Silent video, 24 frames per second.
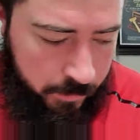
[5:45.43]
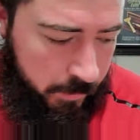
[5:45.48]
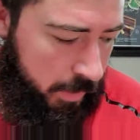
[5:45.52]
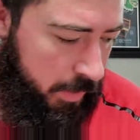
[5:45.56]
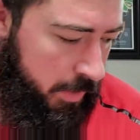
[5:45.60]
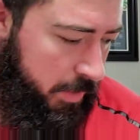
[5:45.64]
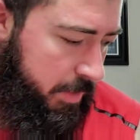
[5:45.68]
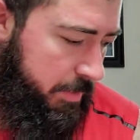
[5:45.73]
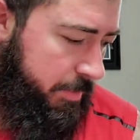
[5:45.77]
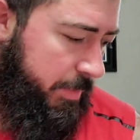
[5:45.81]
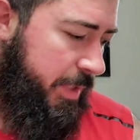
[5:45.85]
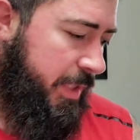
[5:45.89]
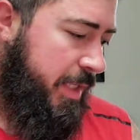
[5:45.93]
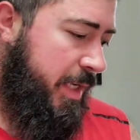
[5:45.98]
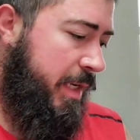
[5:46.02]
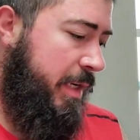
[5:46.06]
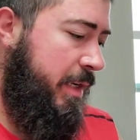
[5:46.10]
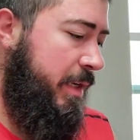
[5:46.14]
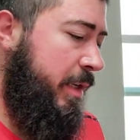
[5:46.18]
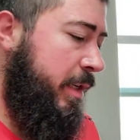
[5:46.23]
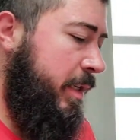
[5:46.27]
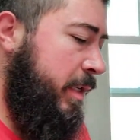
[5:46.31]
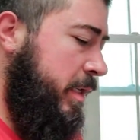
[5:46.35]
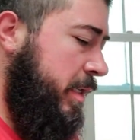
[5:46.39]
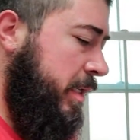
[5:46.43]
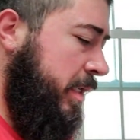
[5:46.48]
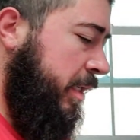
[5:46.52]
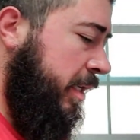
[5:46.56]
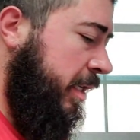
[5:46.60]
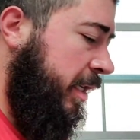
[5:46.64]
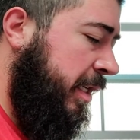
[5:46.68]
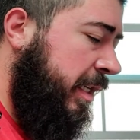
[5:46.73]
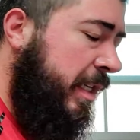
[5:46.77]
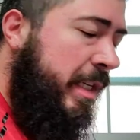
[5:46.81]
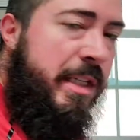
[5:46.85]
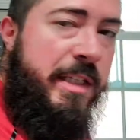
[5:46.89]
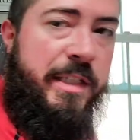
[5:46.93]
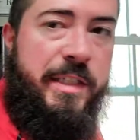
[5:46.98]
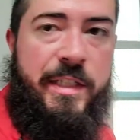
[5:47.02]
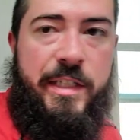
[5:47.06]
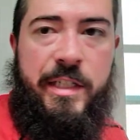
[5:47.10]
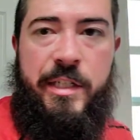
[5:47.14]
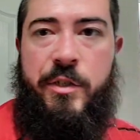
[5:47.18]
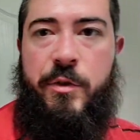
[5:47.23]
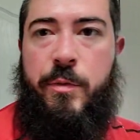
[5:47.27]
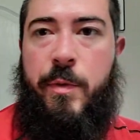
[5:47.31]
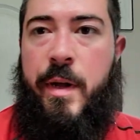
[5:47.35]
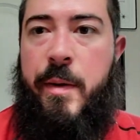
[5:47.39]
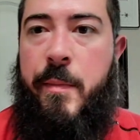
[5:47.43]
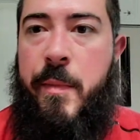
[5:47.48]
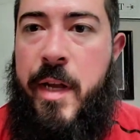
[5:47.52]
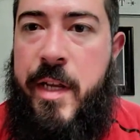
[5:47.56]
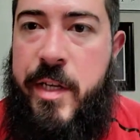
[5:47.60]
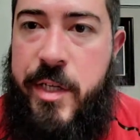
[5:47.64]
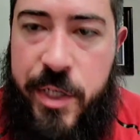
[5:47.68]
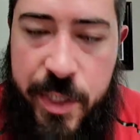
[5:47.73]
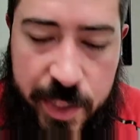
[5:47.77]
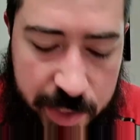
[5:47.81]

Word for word: Let me kind of situate my,